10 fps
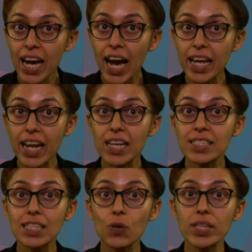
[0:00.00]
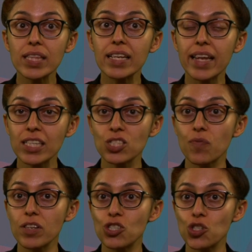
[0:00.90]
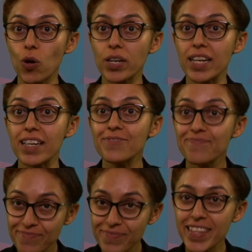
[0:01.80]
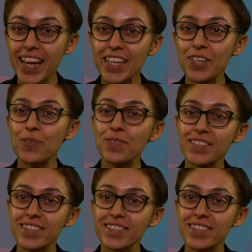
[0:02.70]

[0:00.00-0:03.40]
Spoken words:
and I'll see you in the next one shortly. Thank you.